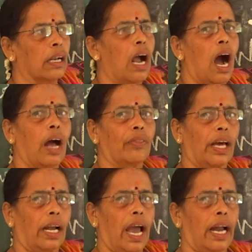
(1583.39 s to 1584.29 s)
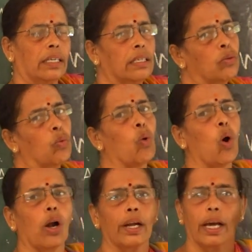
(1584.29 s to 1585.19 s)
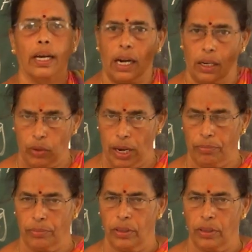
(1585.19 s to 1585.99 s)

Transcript: Gatherland, older alluvium.